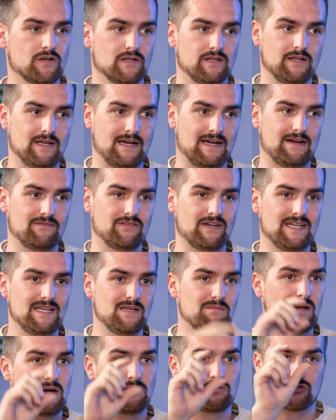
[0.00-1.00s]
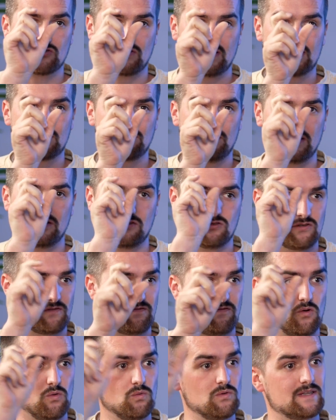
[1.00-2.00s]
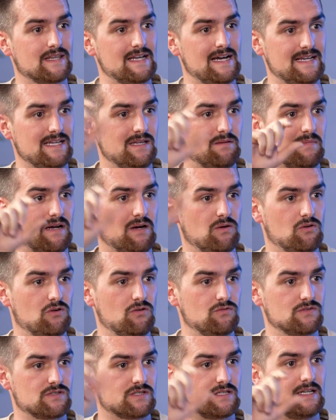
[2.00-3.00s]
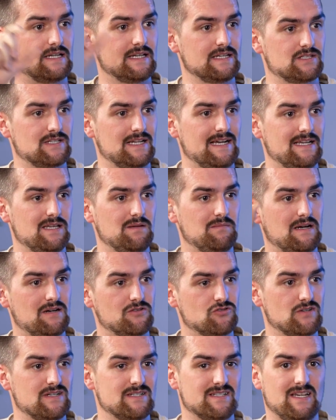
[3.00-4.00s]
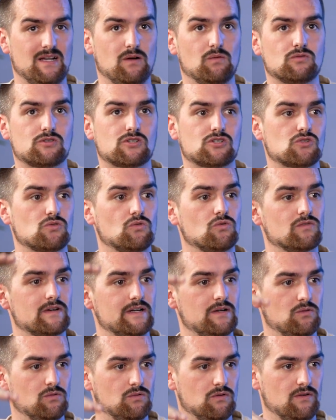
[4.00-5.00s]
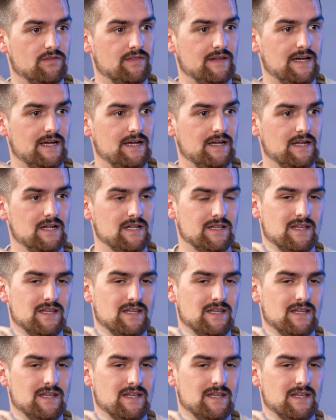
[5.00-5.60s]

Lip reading: can have an email address where you just forward that email constantly to that email address, it will store it all on there.